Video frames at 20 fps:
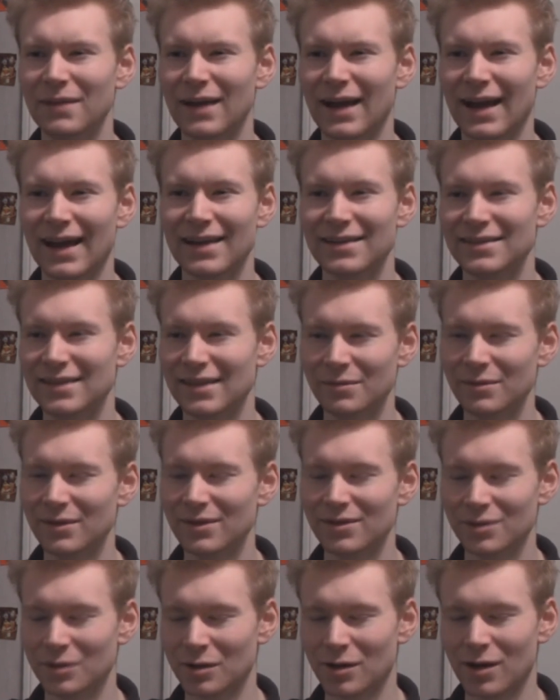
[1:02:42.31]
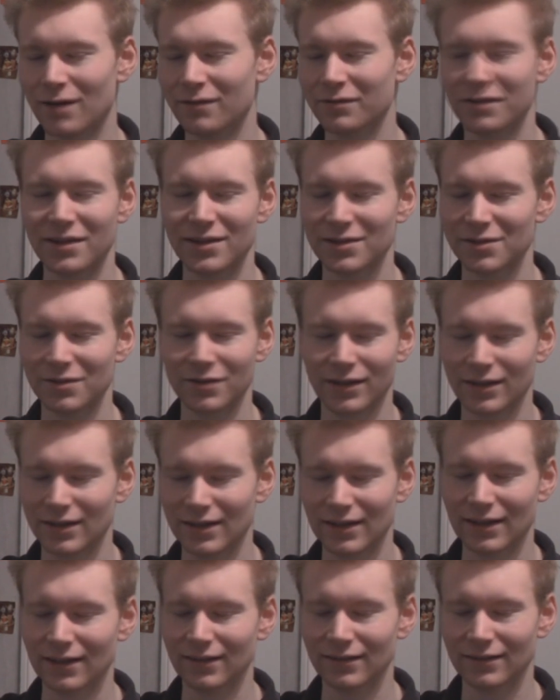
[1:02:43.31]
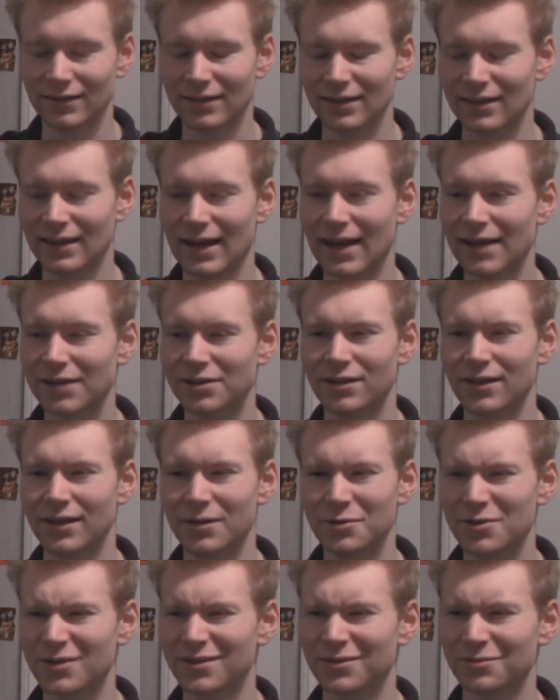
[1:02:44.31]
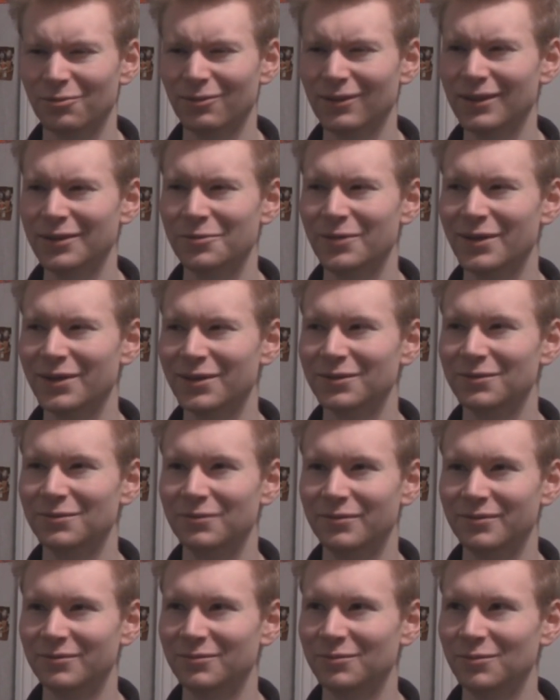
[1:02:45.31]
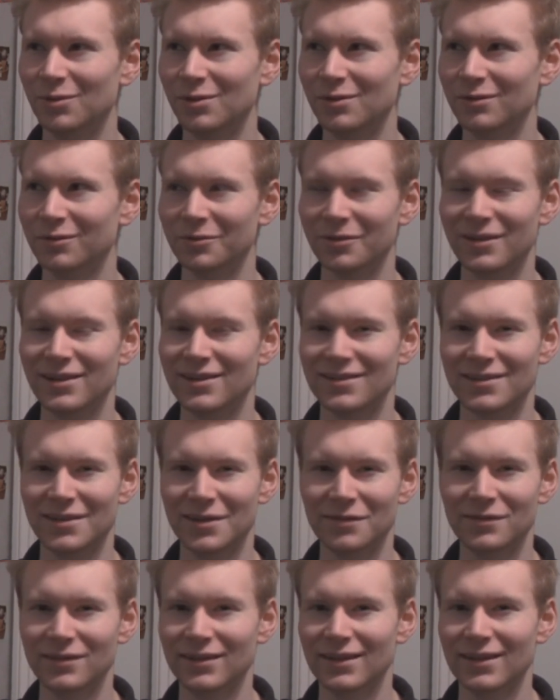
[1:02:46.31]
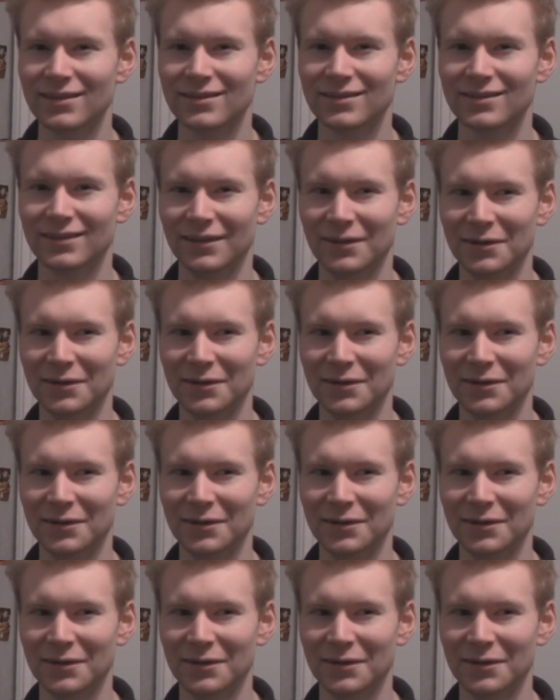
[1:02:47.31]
at Damian's sarcophagus so that he can catch it. It's just really weird Wolverine stuff in this,